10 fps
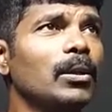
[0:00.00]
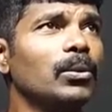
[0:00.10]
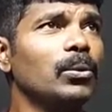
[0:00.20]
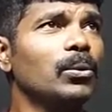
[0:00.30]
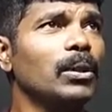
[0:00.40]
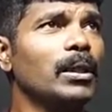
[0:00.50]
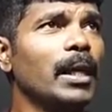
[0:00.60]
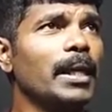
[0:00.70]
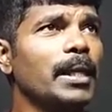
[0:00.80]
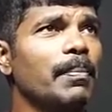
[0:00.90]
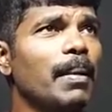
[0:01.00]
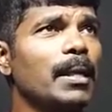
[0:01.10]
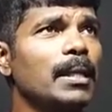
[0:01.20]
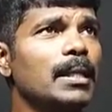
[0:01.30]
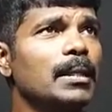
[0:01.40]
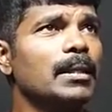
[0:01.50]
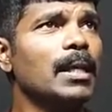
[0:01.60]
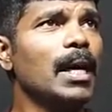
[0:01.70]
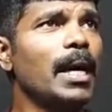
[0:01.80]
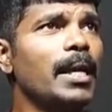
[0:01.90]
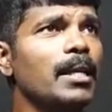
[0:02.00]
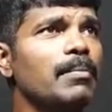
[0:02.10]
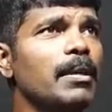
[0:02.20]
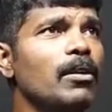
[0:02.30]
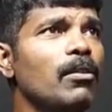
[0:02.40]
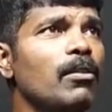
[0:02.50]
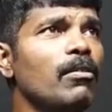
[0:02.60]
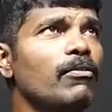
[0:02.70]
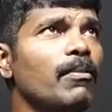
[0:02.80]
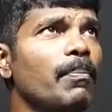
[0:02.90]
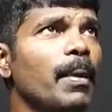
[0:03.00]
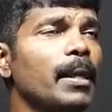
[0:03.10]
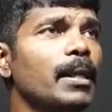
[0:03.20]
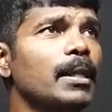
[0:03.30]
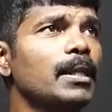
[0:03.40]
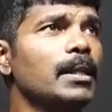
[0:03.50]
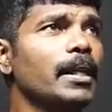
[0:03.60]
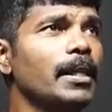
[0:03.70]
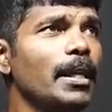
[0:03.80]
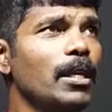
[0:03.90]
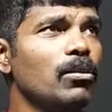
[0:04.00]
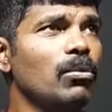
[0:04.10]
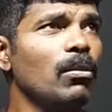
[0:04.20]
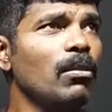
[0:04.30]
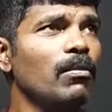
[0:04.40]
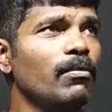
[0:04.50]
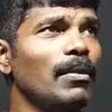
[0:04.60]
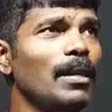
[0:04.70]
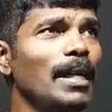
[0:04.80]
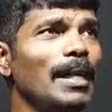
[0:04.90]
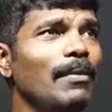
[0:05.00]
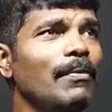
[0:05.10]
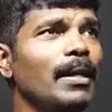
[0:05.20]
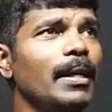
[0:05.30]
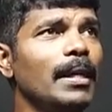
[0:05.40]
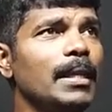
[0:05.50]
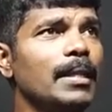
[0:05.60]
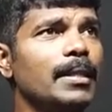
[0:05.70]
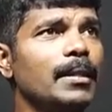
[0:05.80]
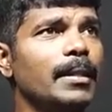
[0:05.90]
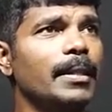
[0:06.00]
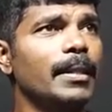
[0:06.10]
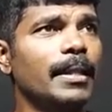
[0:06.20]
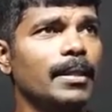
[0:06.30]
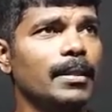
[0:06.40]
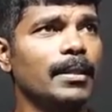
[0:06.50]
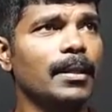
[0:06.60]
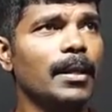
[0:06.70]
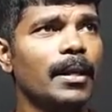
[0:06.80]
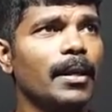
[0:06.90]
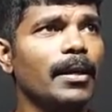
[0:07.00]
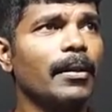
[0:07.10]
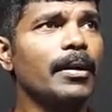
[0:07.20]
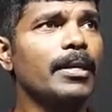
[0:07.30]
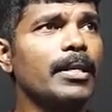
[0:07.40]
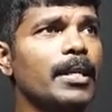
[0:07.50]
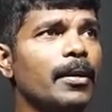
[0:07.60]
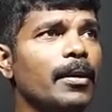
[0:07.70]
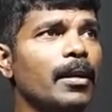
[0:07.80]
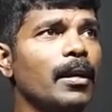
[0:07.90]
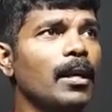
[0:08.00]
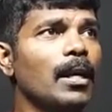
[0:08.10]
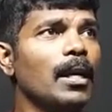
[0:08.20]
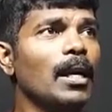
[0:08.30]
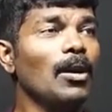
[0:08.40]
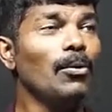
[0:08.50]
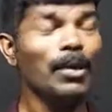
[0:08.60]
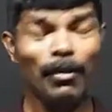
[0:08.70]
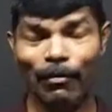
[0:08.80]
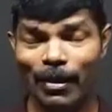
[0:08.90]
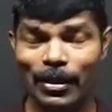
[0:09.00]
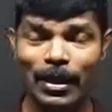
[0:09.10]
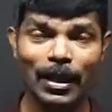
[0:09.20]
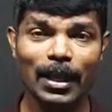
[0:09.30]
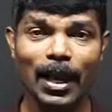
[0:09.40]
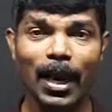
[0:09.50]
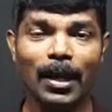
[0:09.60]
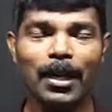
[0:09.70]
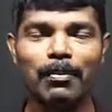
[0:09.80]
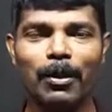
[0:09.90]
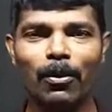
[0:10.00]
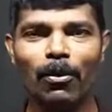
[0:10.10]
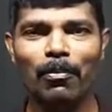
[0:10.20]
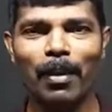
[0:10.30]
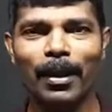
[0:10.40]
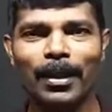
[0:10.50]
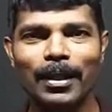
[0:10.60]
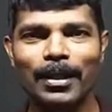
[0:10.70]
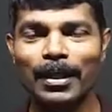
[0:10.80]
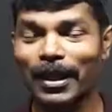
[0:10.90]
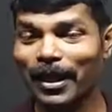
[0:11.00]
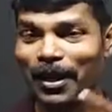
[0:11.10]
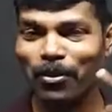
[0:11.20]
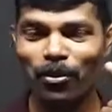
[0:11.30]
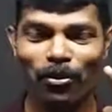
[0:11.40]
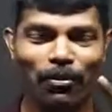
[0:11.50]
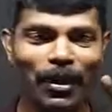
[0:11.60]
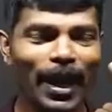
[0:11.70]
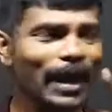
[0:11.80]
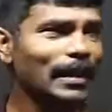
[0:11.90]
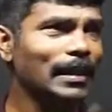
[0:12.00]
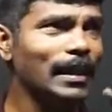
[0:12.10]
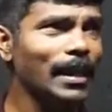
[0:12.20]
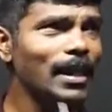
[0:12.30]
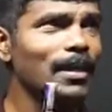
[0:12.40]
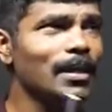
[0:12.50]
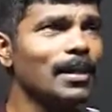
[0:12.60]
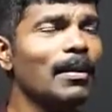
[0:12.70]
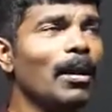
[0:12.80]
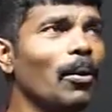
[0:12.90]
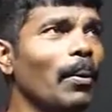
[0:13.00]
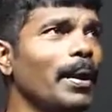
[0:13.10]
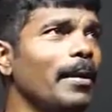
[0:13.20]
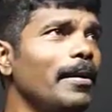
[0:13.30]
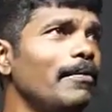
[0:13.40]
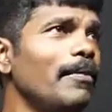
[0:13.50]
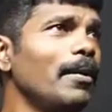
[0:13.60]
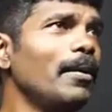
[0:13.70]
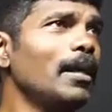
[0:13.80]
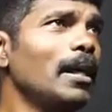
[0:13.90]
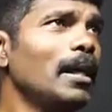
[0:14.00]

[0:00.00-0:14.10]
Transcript: So the tiny particles, the arrangement of particles in case of liquid is this. Got it, children? Now if we see the arrangement of particles in case of gas, it is quite different.